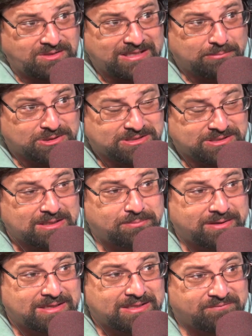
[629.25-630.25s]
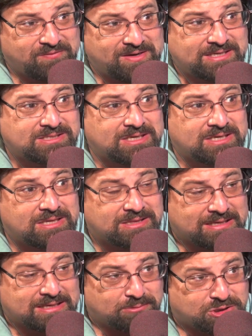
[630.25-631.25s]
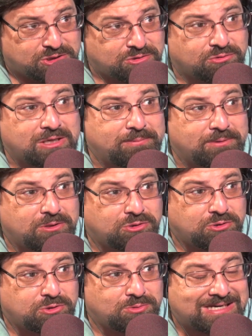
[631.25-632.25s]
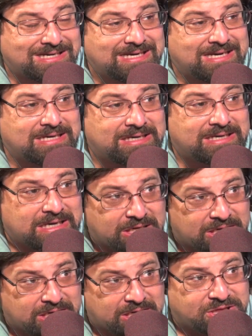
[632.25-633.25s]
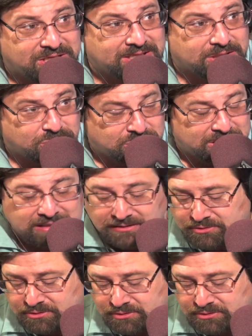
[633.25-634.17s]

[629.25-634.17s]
they were celebrating the feast. They were still keeping their Jewish identity. Nothing changed.